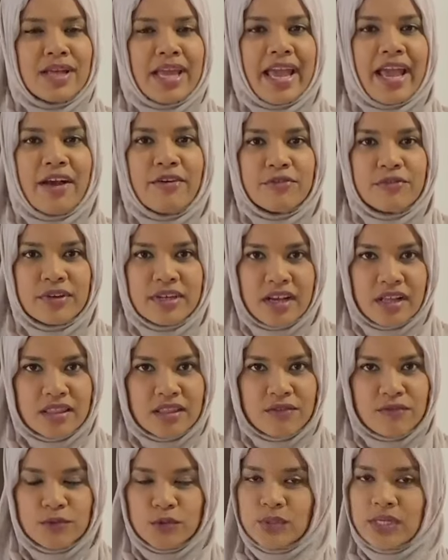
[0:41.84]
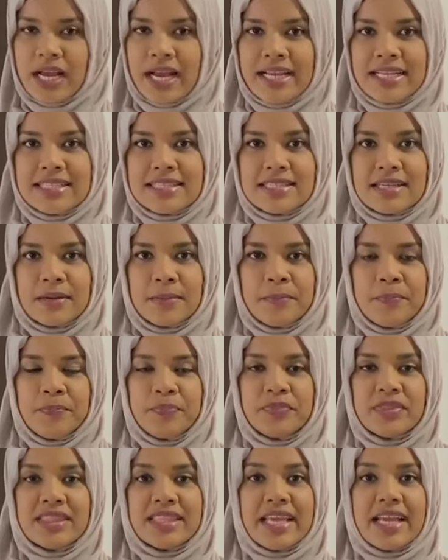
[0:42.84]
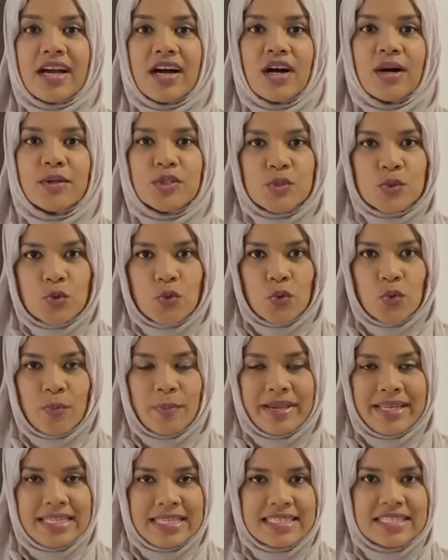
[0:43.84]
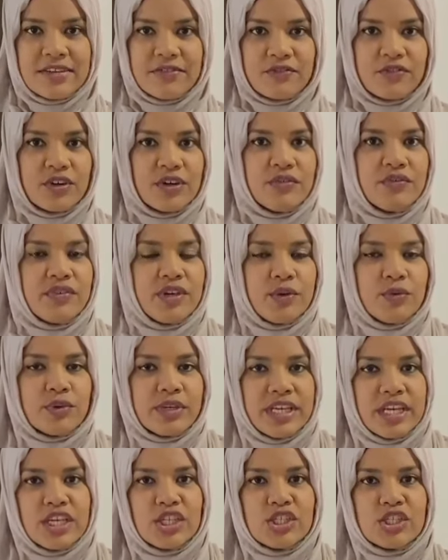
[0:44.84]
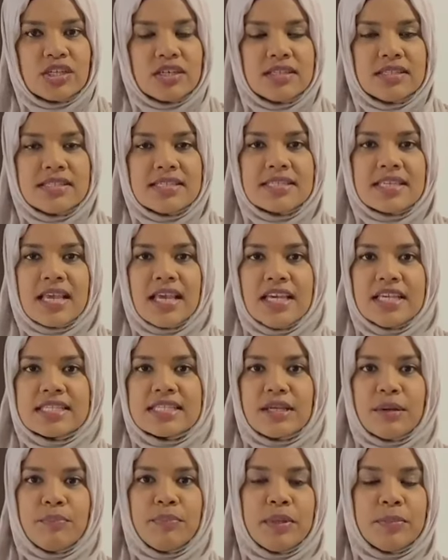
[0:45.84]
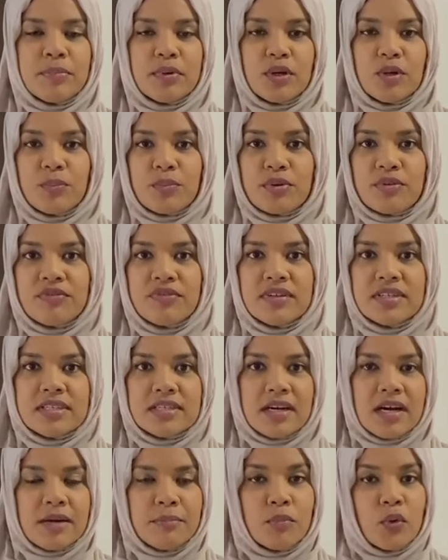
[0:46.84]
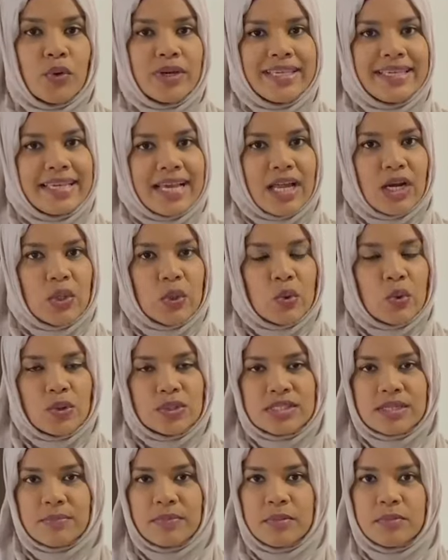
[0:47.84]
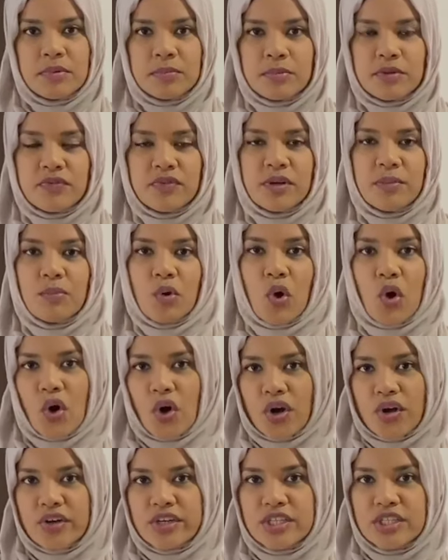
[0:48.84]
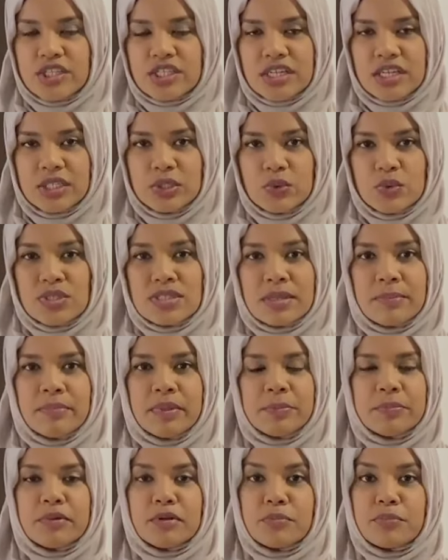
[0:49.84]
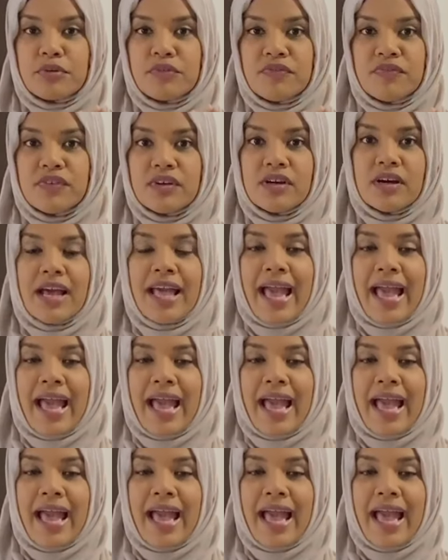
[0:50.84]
every other food item, there are so many different variations. Some people prefer a more yellow, some people prefer more orange ladoo, some people prefer